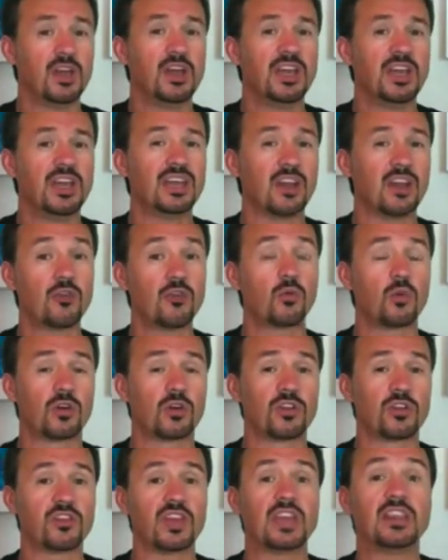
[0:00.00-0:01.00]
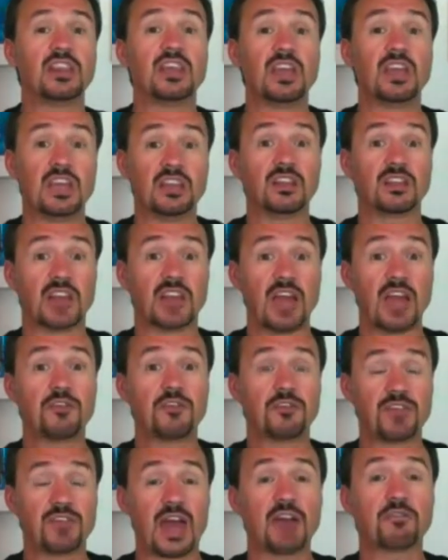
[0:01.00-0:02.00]
In other words, in the life
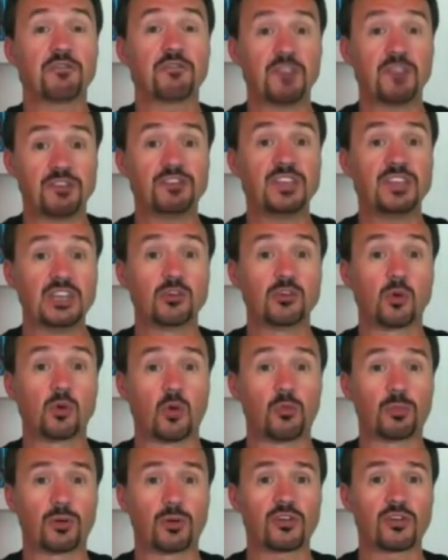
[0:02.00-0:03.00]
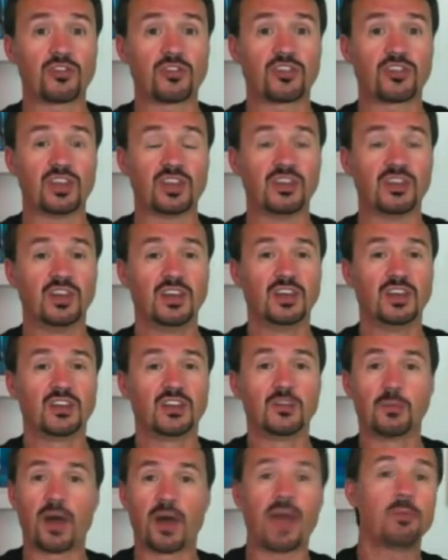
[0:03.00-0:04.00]
of that 50-year-old person, the
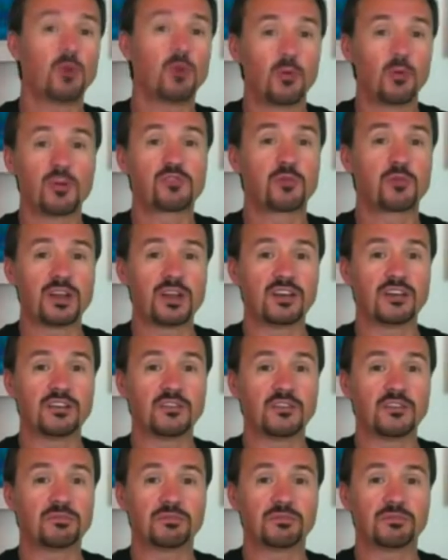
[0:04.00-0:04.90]
Bible was written,